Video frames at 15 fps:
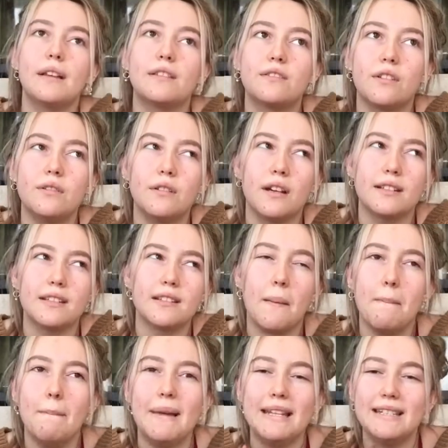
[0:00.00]
so nice. It's like
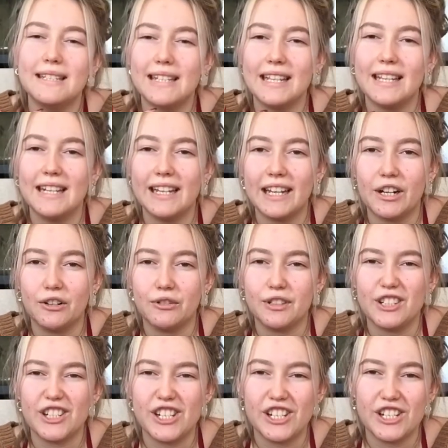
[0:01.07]
minty and
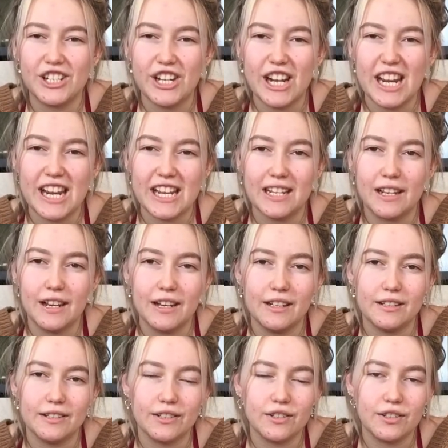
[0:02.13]
licoricey and
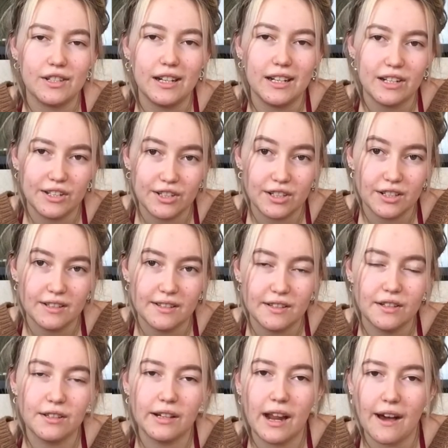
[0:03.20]
just delicious.
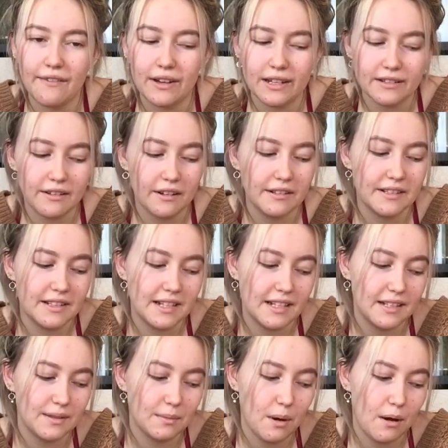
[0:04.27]
You can have it as iced tea
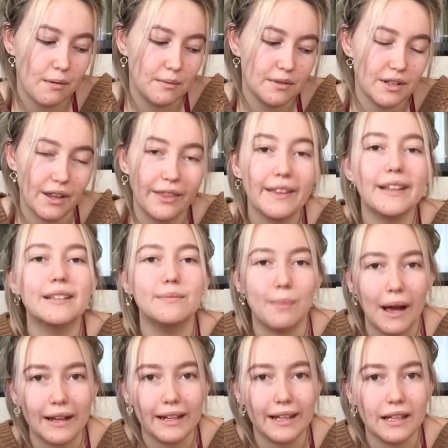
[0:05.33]
as well, which I think is
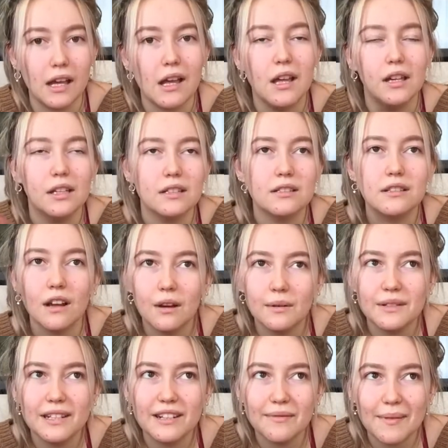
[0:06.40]
banging because I
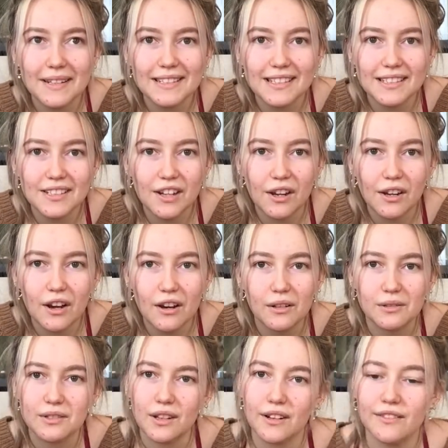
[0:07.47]
always leave my tea to go
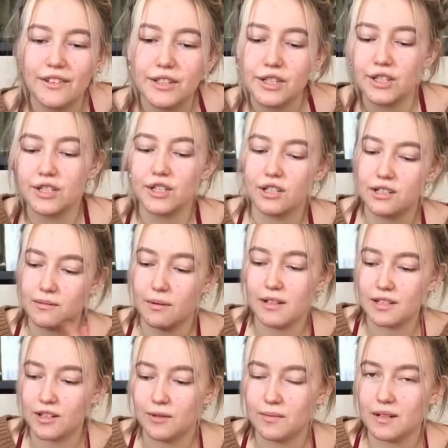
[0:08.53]
cold. So if I just chuck some ice
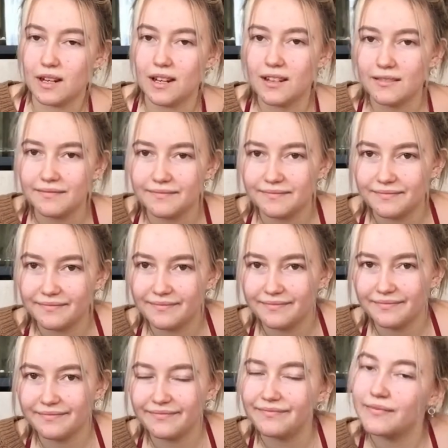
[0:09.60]
cubes in it,
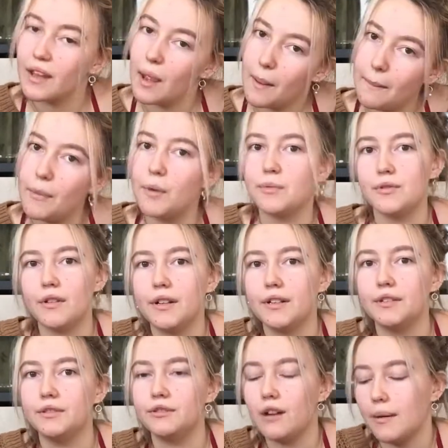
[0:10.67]
Bob's your
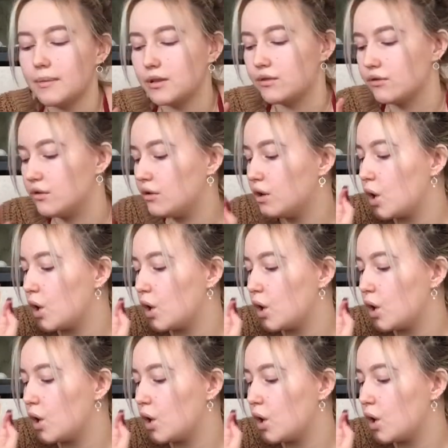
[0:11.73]
uncle, grab a straw,